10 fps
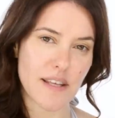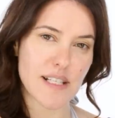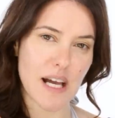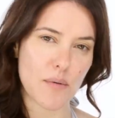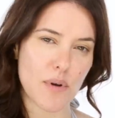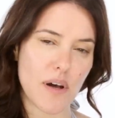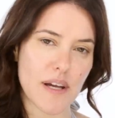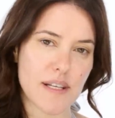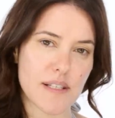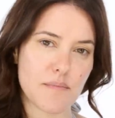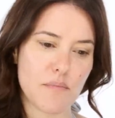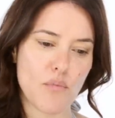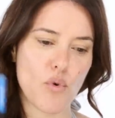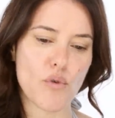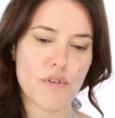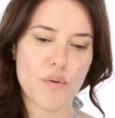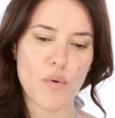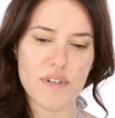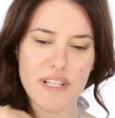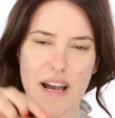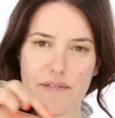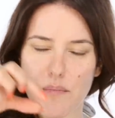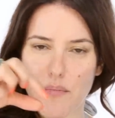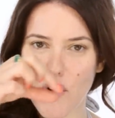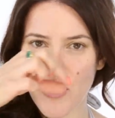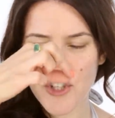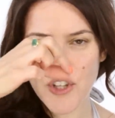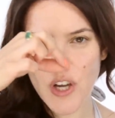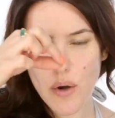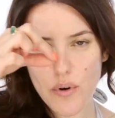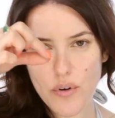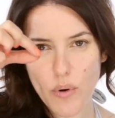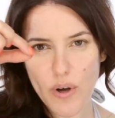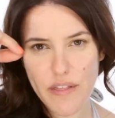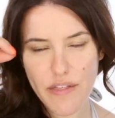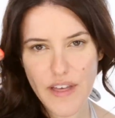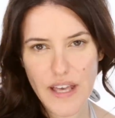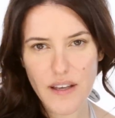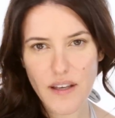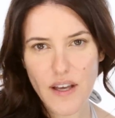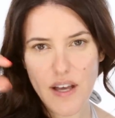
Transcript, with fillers: these aqualiners more than the ones that have the brush that go on quite thick.